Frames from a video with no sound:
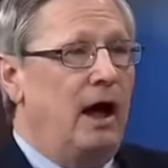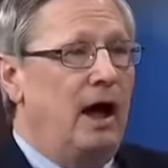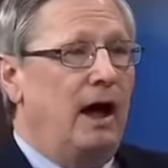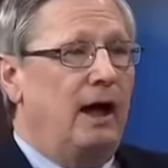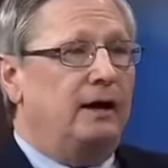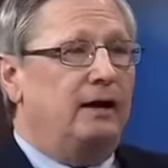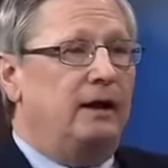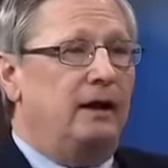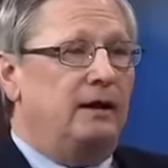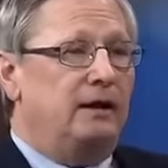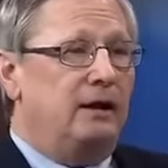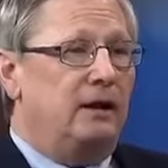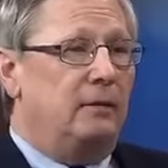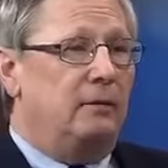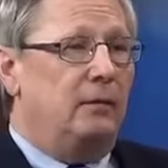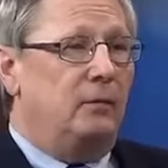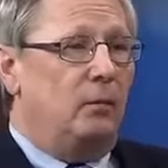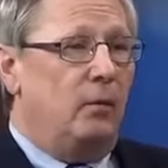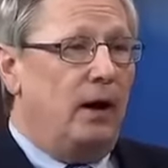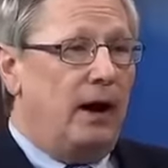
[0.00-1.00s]
and get
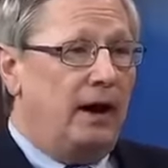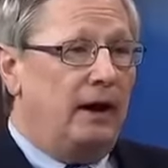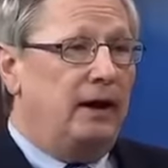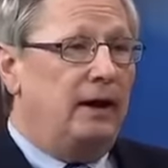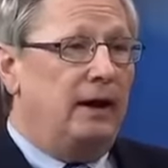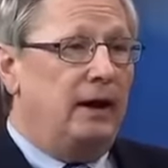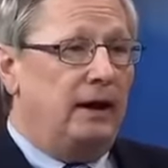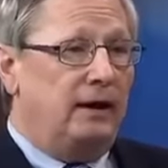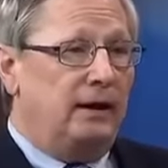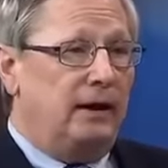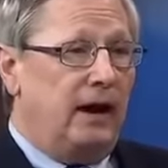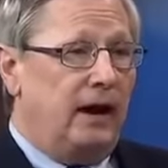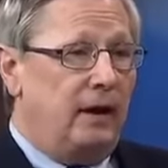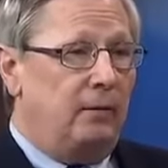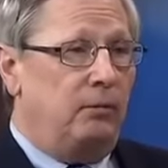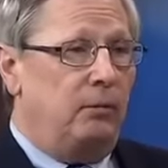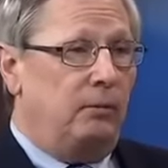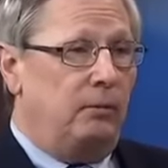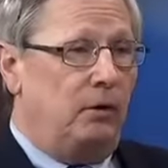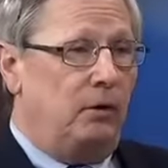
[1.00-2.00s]
them ready and
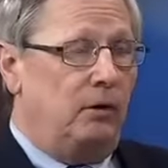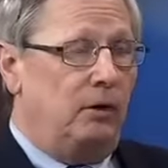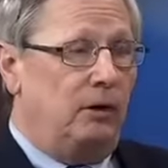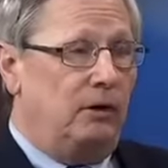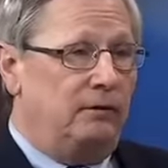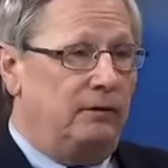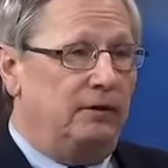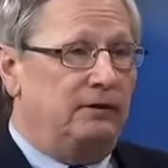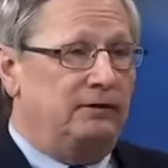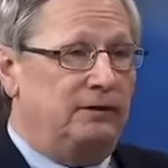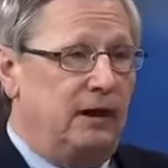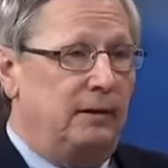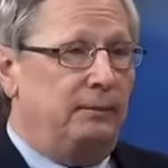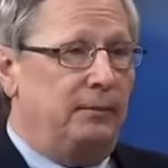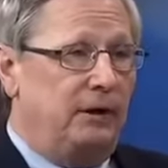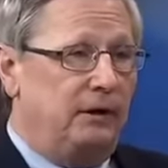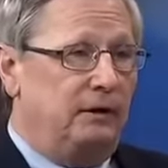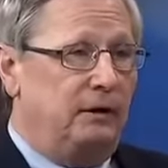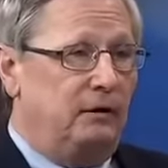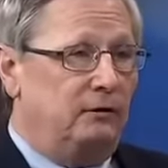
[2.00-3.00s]
capable of
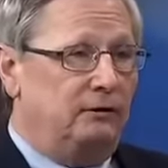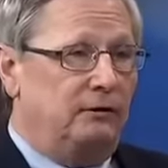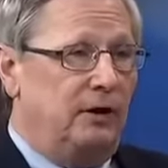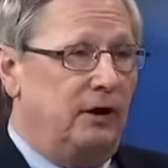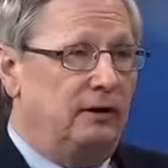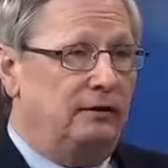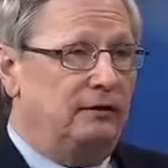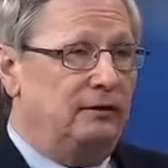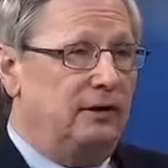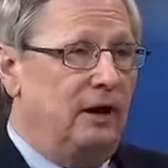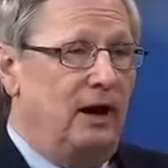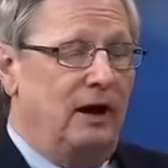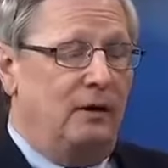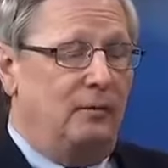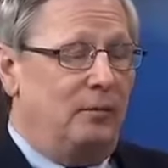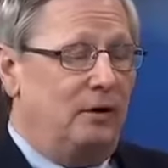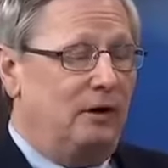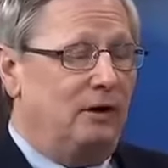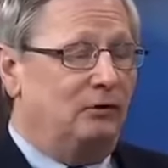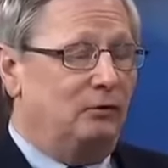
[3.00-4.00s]
accepting those changes.
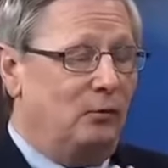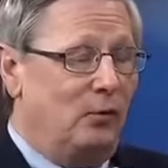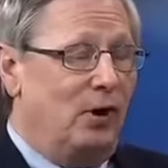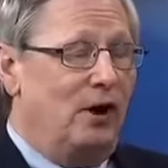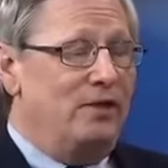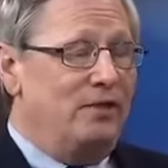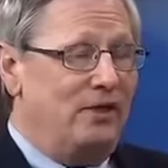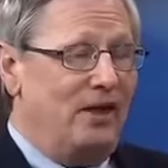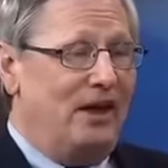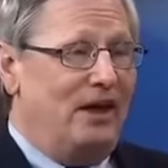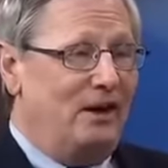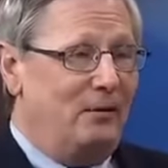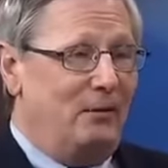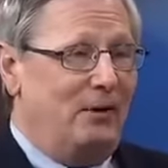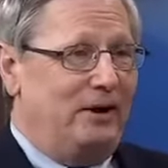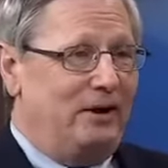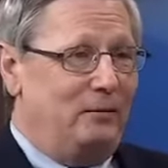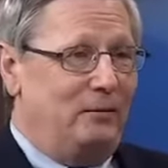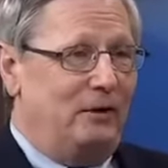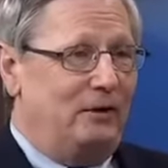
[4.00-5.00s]
Because one thing
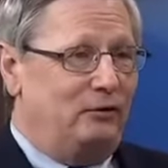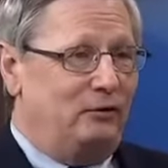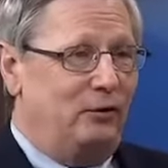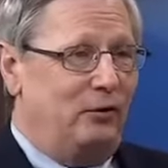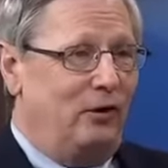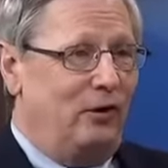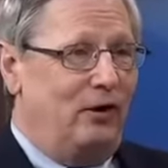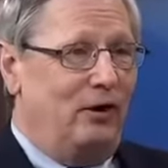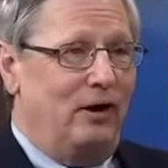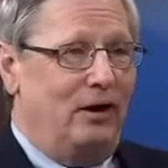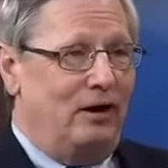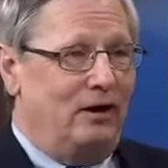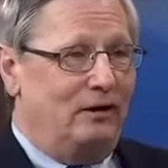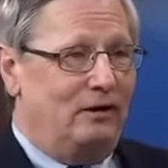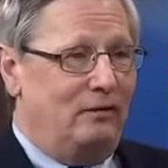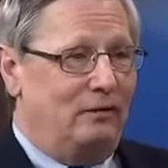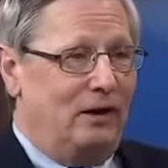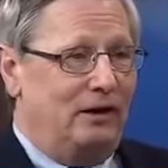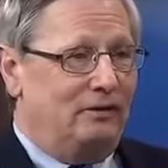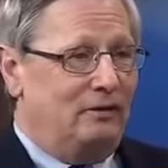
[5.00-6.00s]
we can be sure,
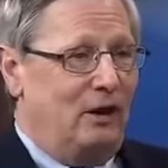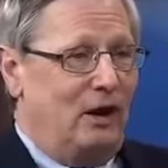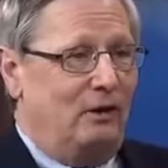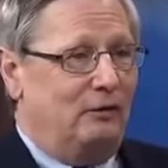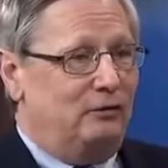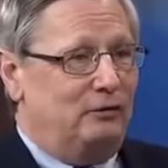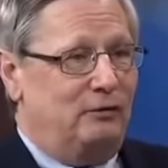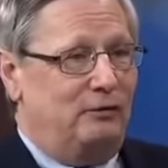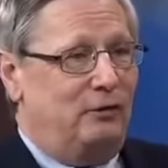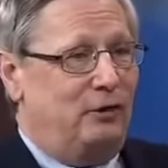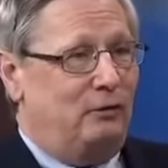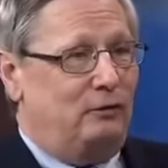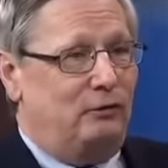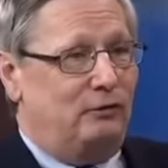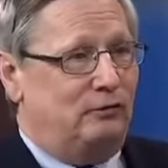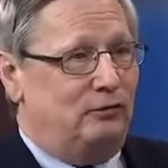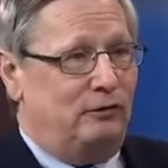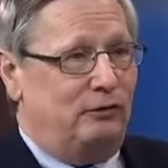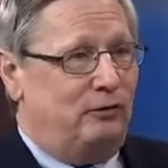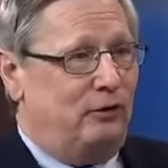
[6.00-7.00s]
as long as the
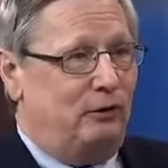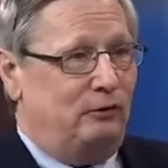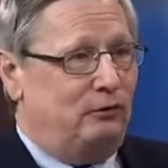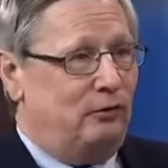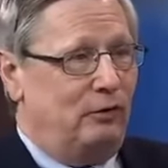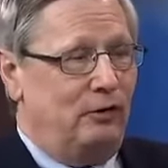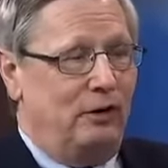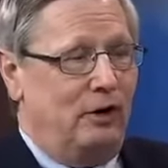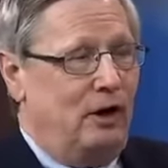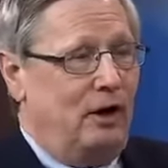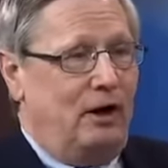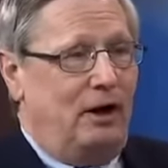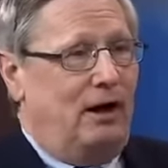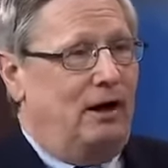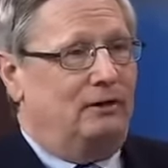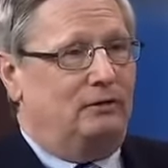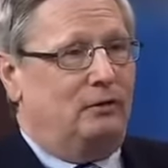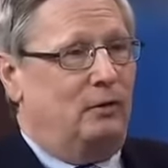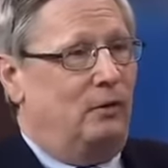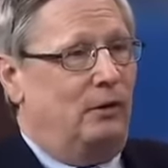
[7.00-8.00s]
future is the future,
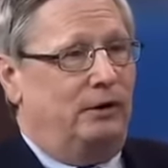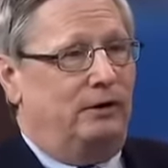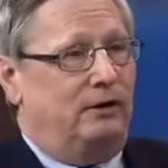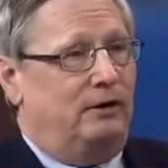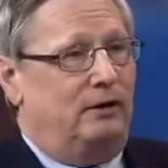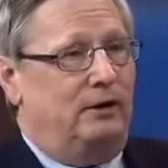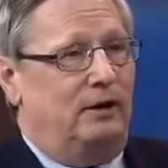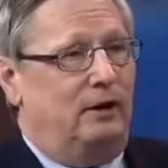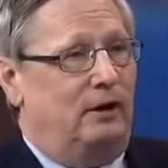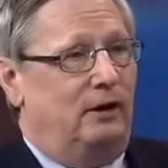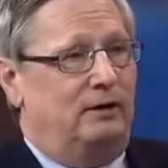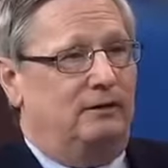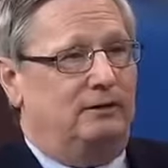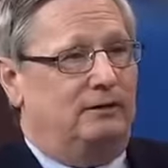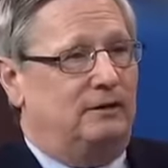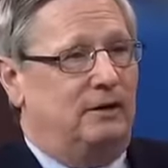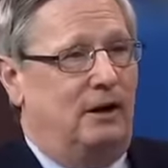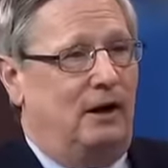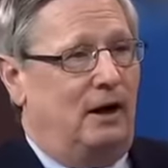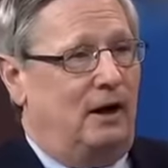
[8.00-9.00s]
it's going to deal
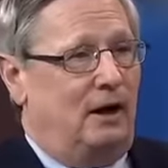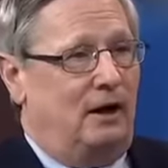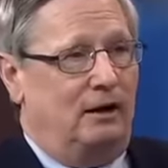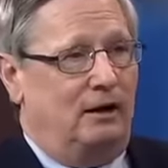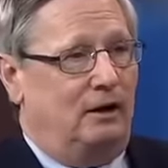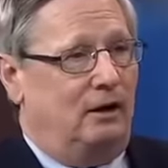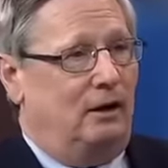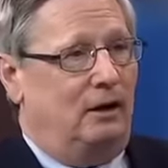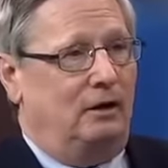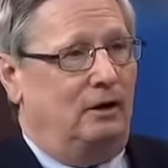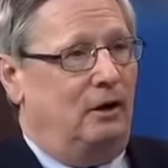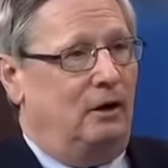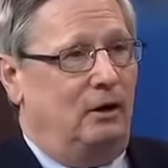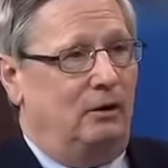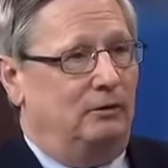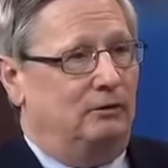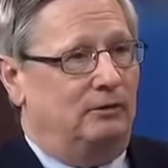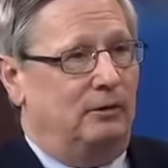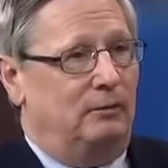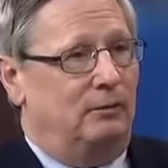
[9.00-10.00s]
us
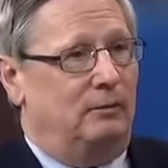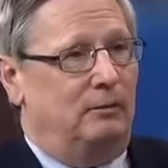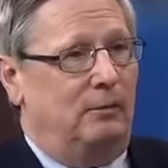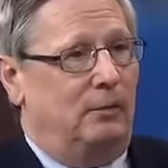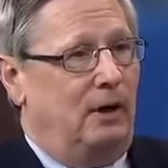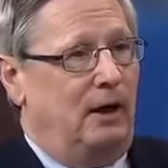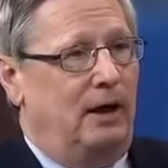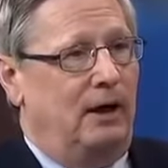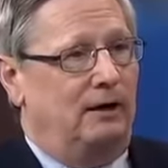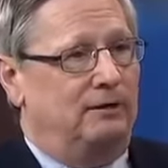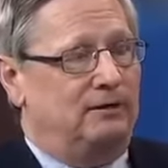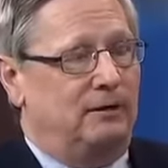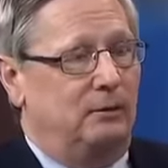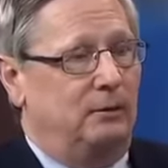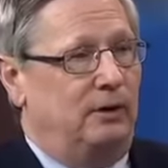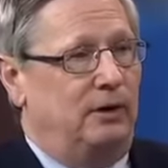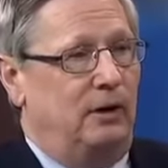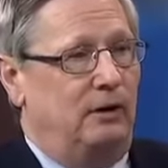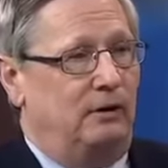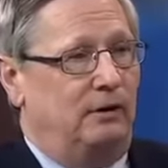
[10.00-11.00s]
some hands that
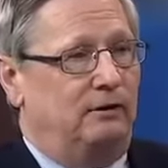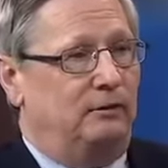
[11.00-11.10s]
we don't